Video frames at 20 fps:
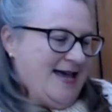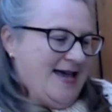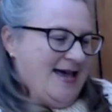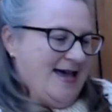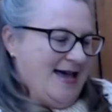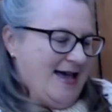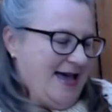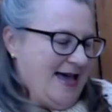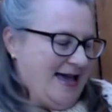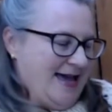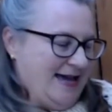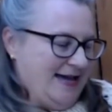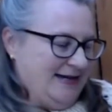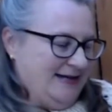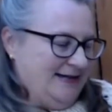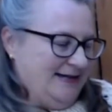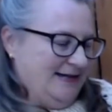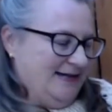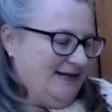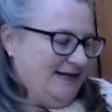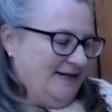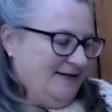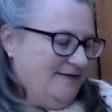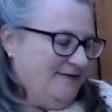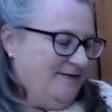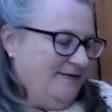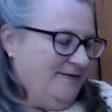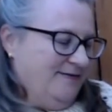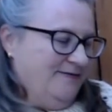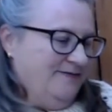And
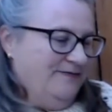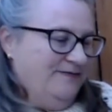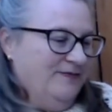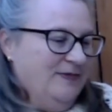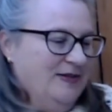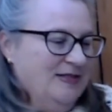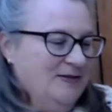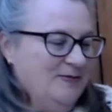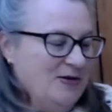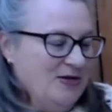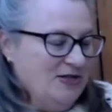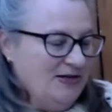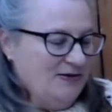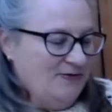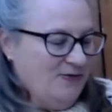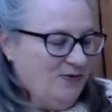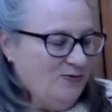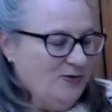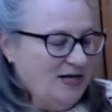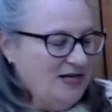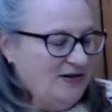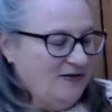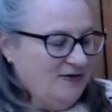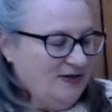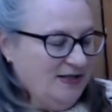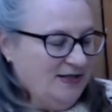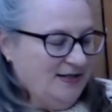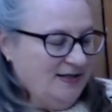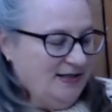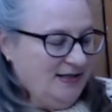especially for
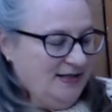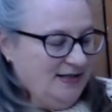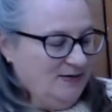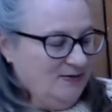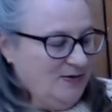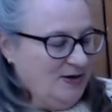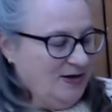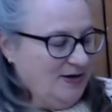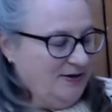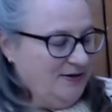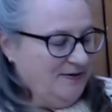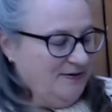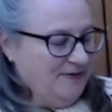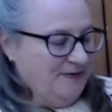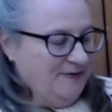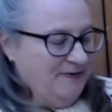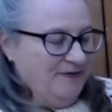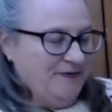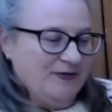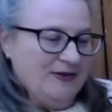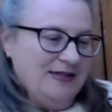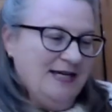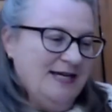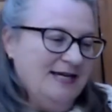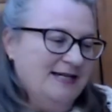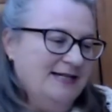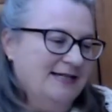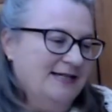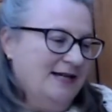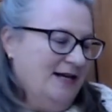weavers as well,
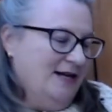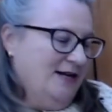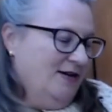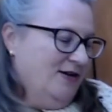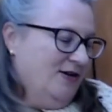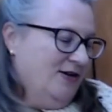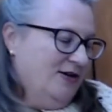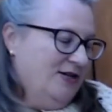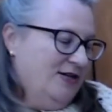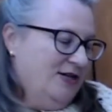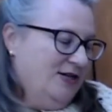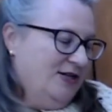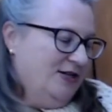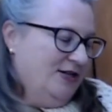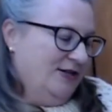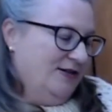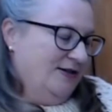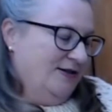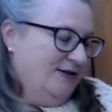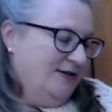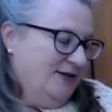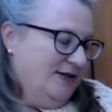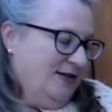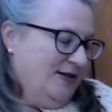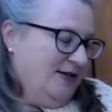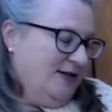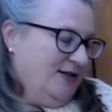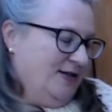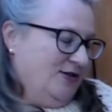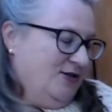there's a lot you can
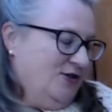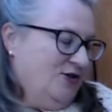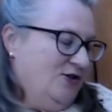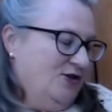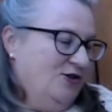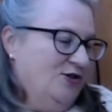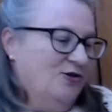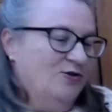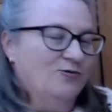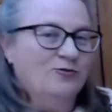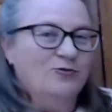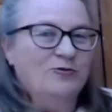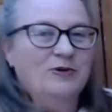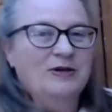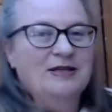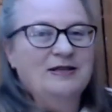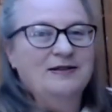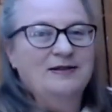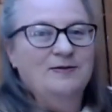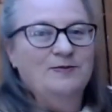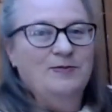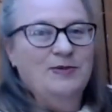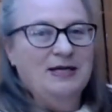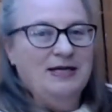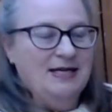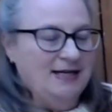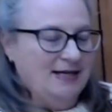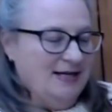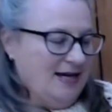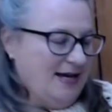do with
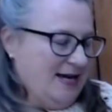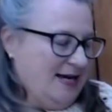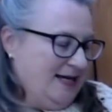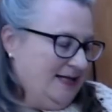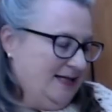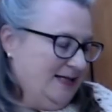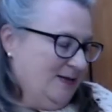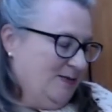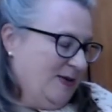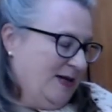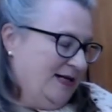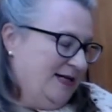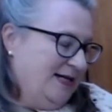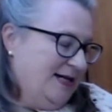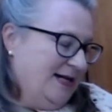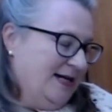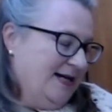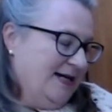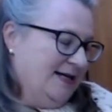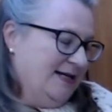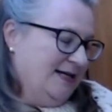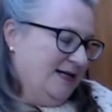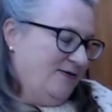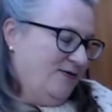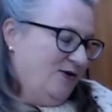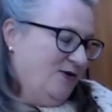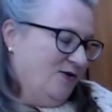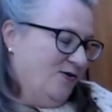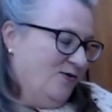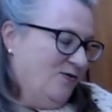beginner hand-spun yarn if
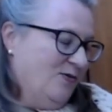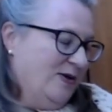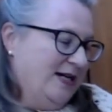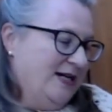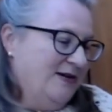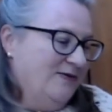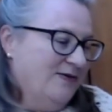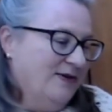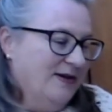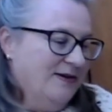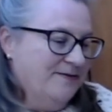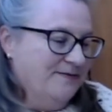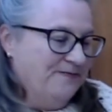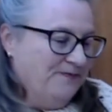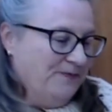you're a weaver.